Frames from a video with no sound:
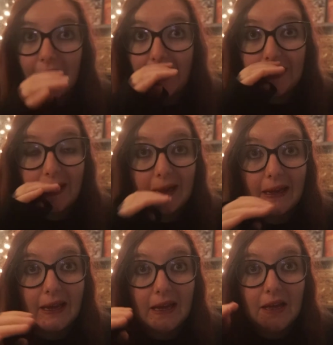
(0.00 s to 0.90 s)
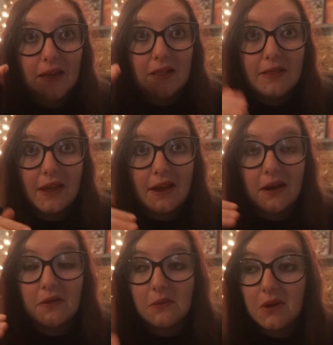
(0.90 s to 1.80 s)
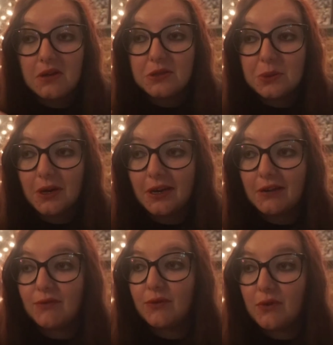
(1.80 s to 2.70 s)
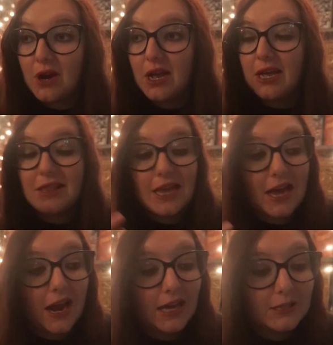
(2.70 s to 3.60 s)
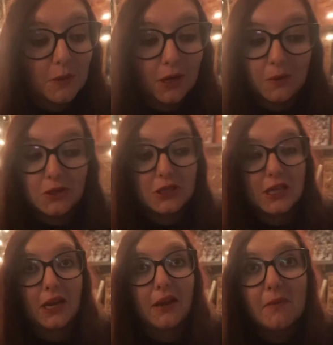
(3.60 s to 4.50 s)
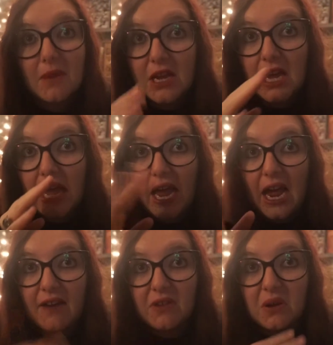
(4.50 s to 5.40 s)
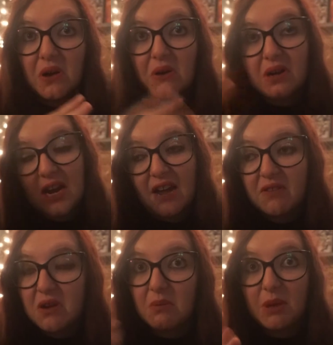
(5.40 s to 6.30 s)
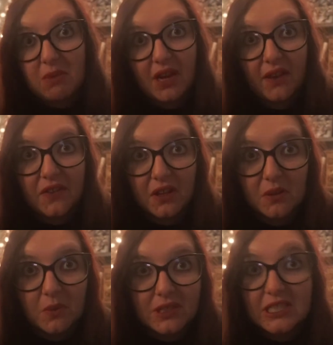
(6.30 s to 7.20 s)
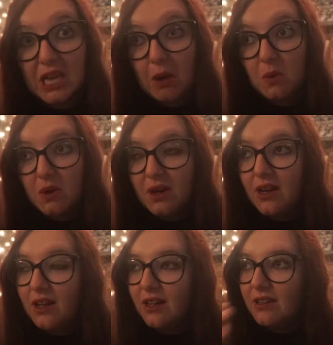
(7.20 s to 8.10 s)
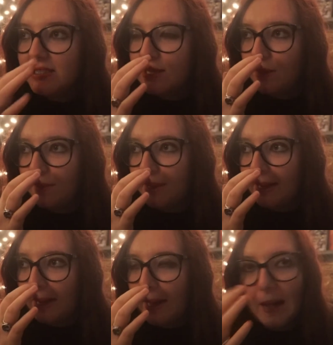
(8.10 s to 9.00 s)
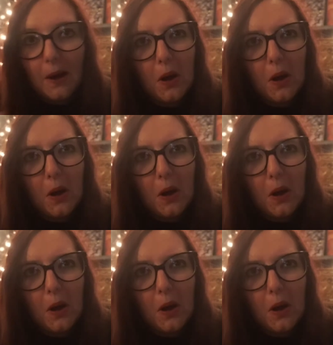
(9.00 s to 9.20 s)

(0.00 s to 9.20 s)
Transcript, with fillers: and like they are the ones working for Freya in that aspect where she's like, half go to Odin, half go to me, pick out the good ones, go. So I'm like, how,